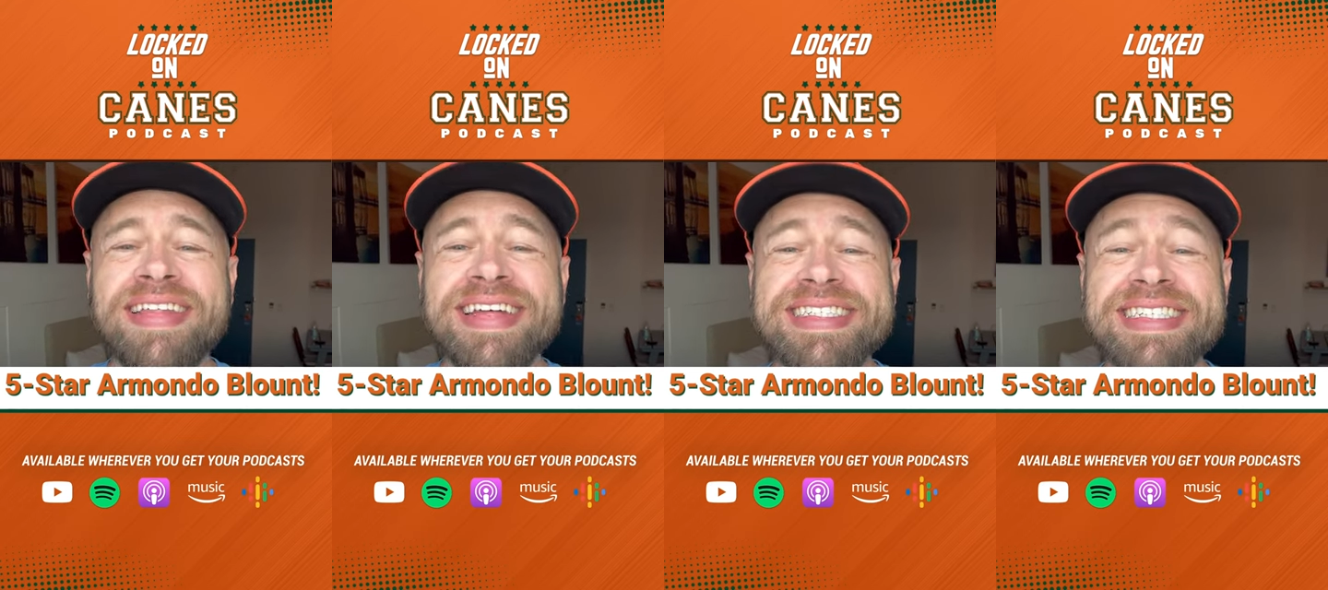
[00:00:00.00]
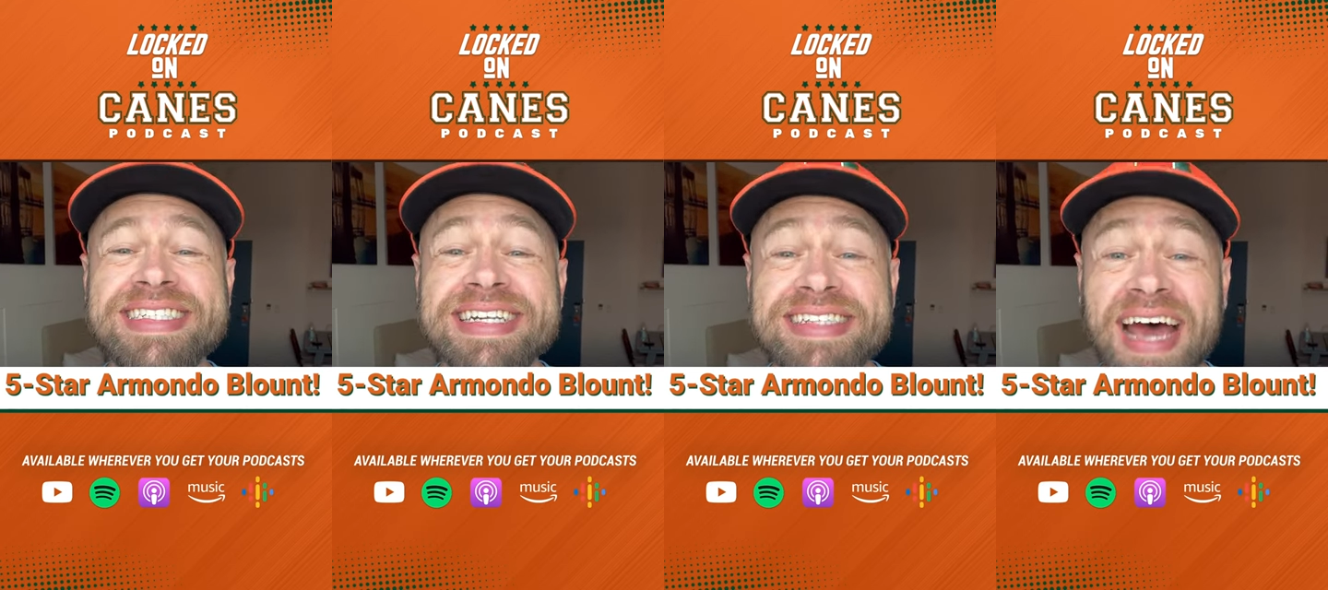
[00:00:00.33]
This
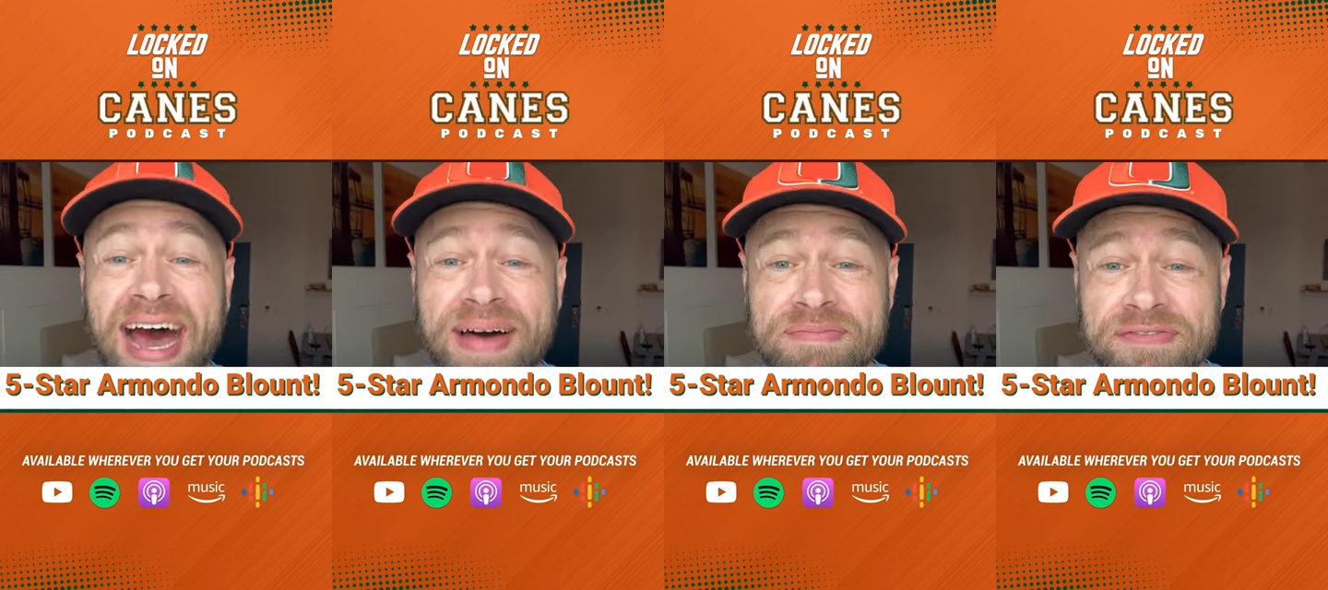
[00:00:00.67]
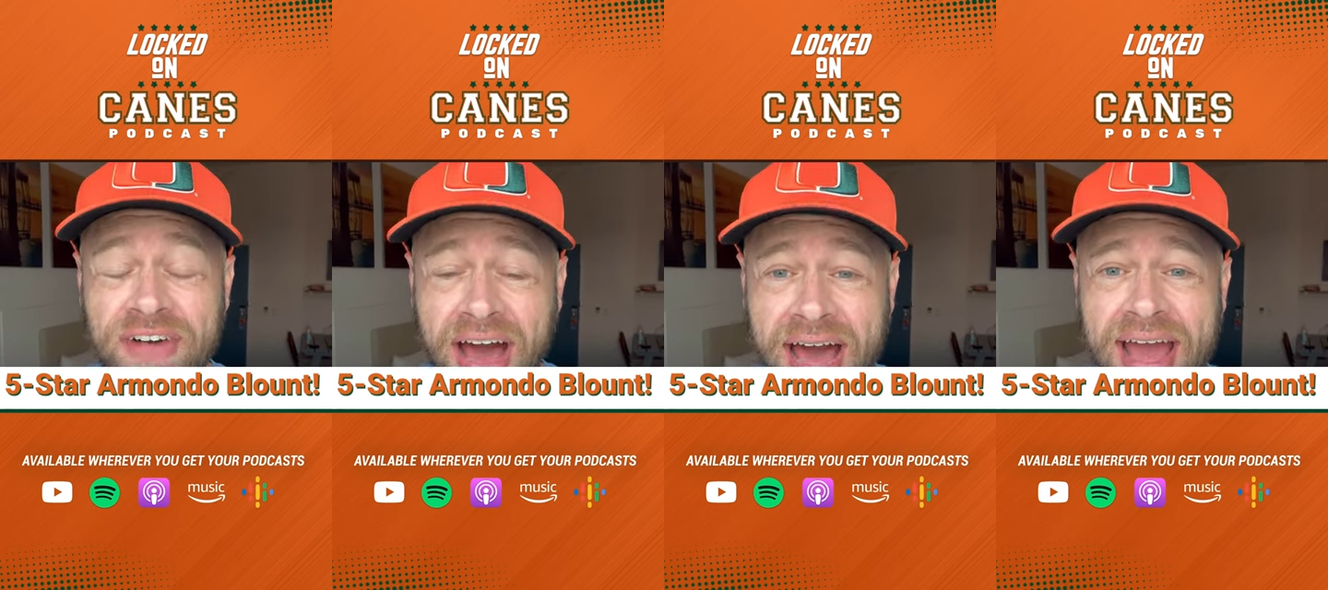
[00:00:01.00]
is a top
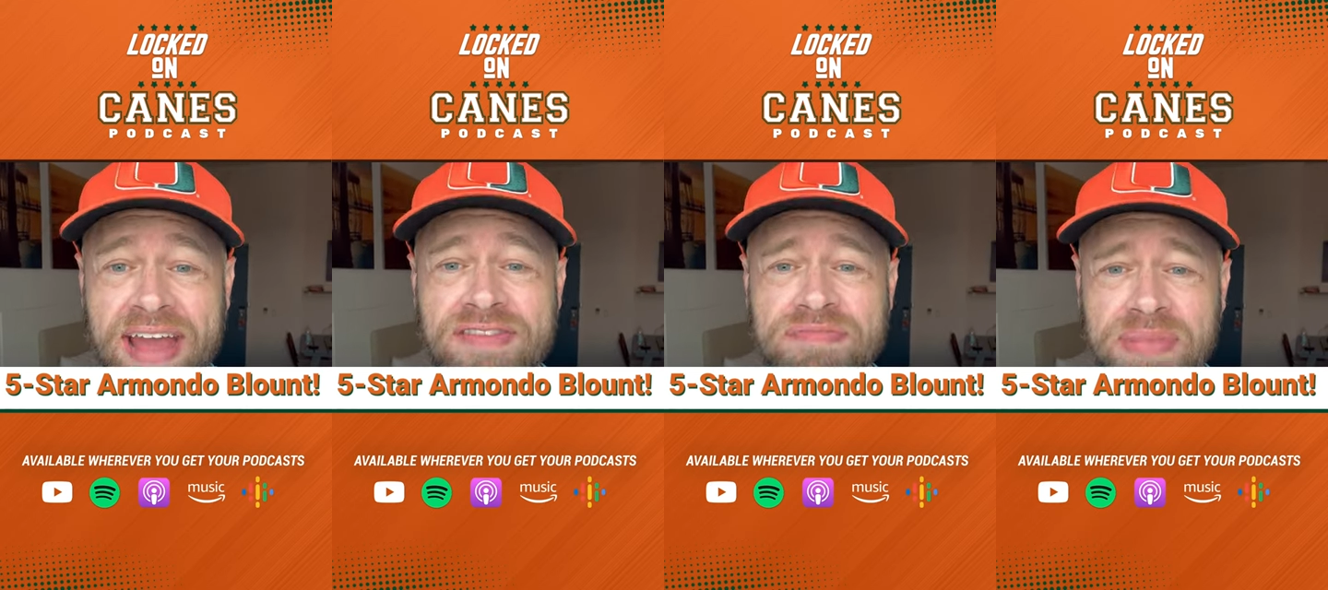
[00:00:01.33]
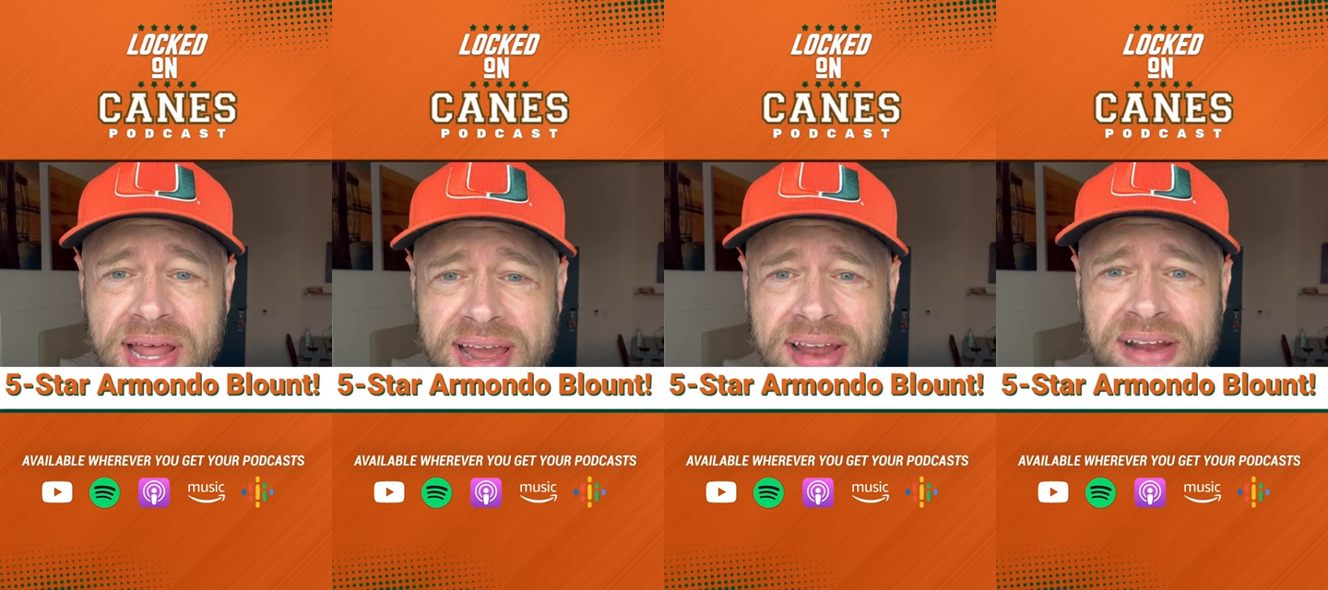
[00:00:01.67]
five
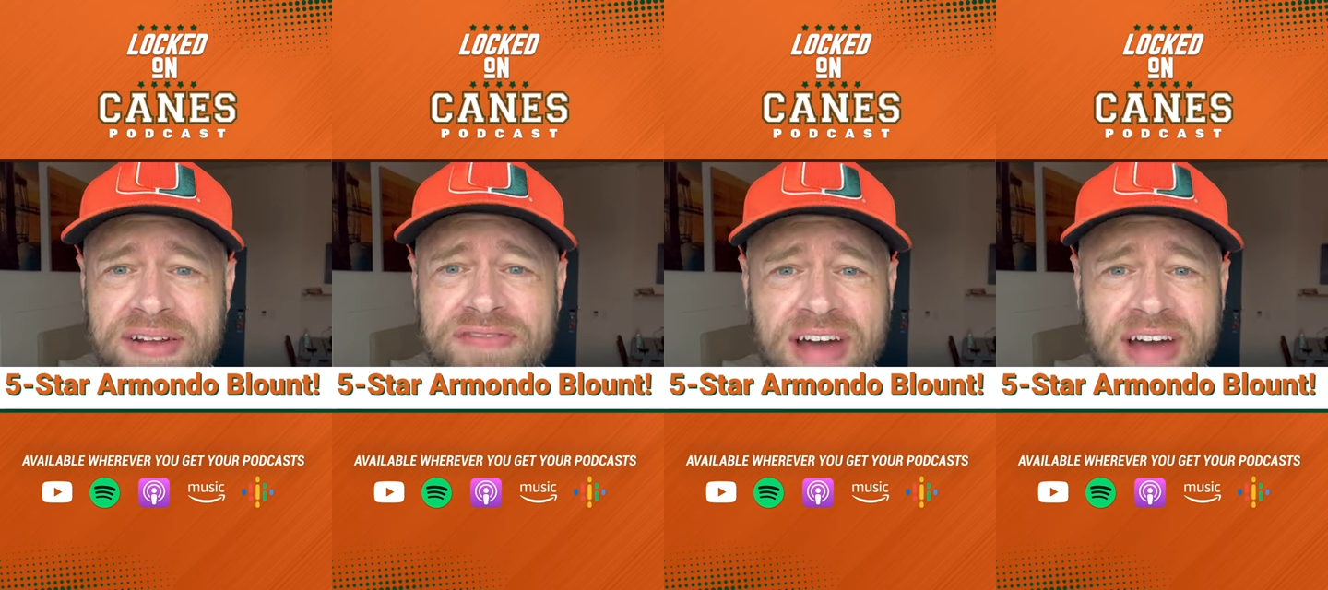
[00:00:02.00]
player,